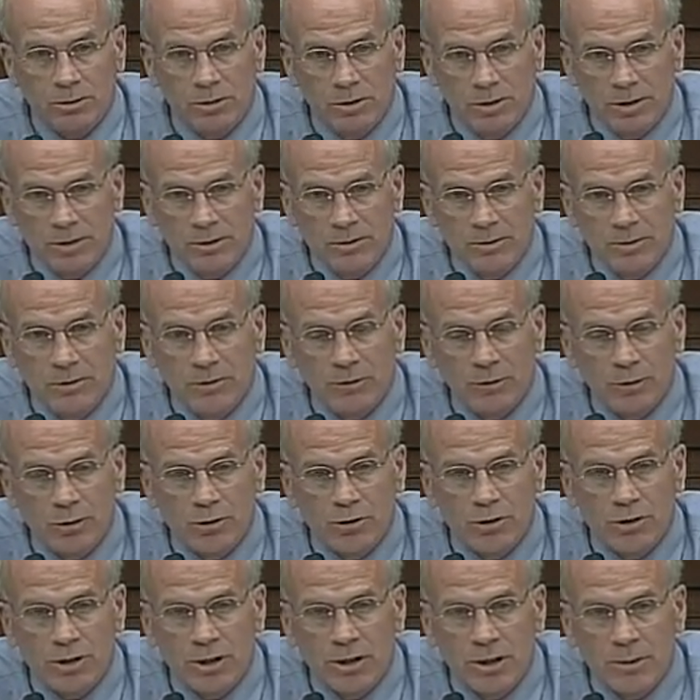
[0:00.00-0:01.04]

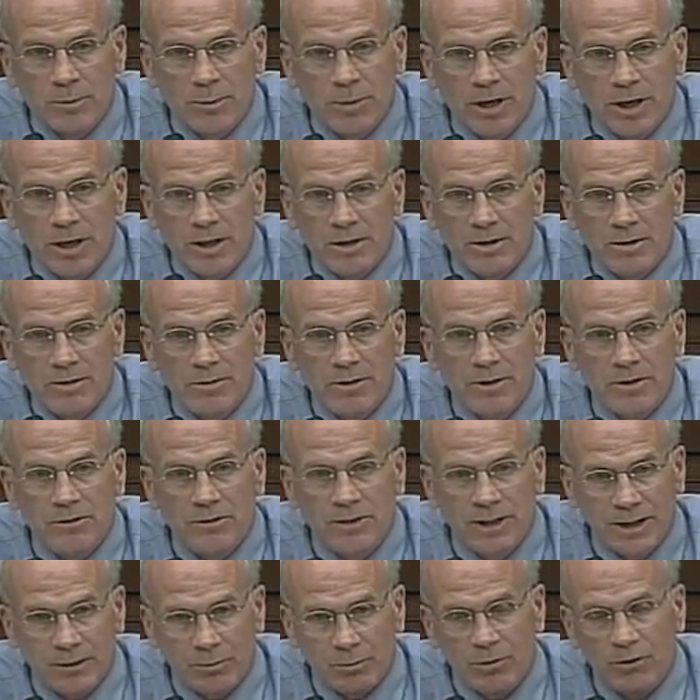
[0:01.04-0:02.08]
assertion he made,
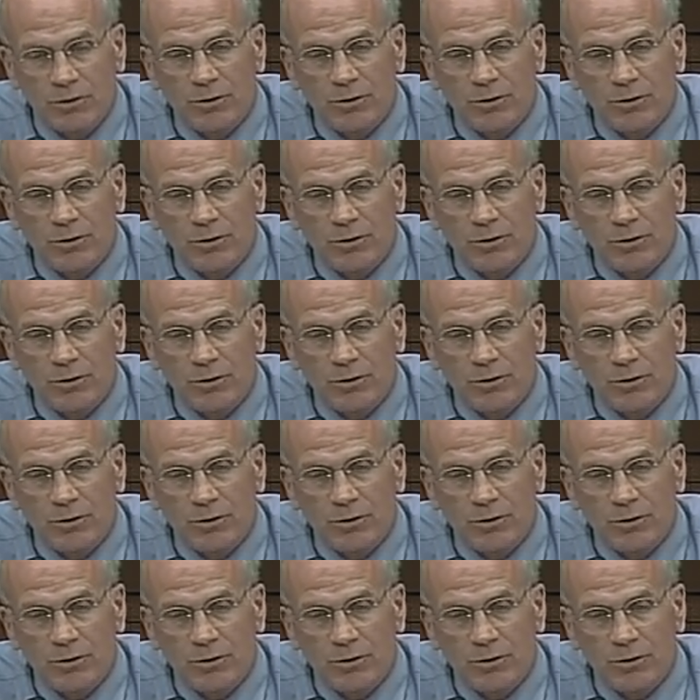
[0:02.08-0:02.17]
that that